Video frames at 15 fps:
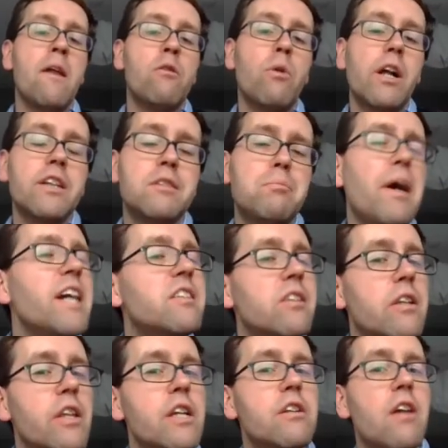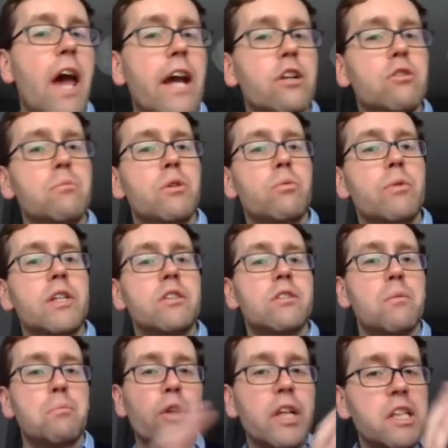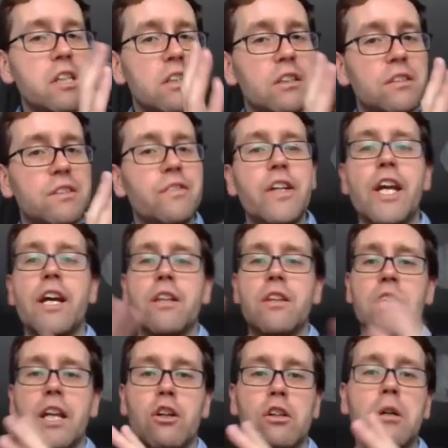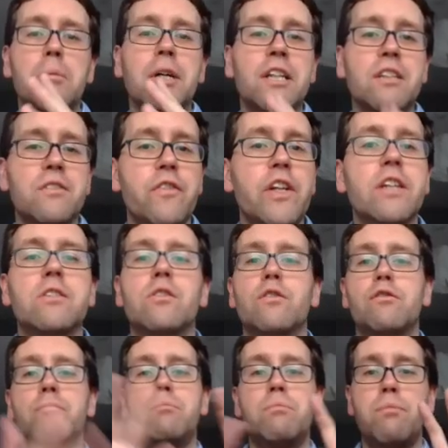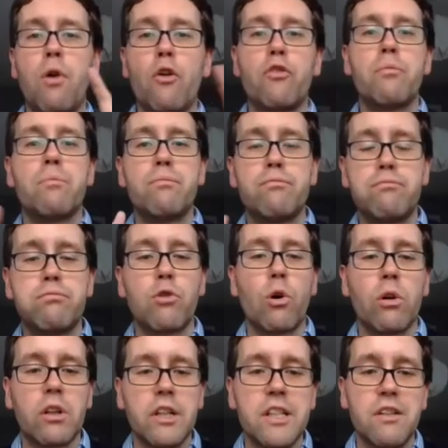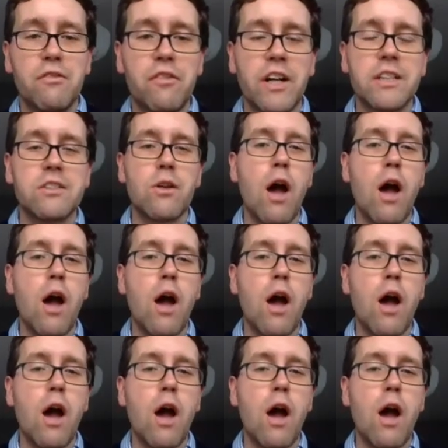well, it's basically the interaction between the political sphere and the economic sphere, sort of both broadly defined.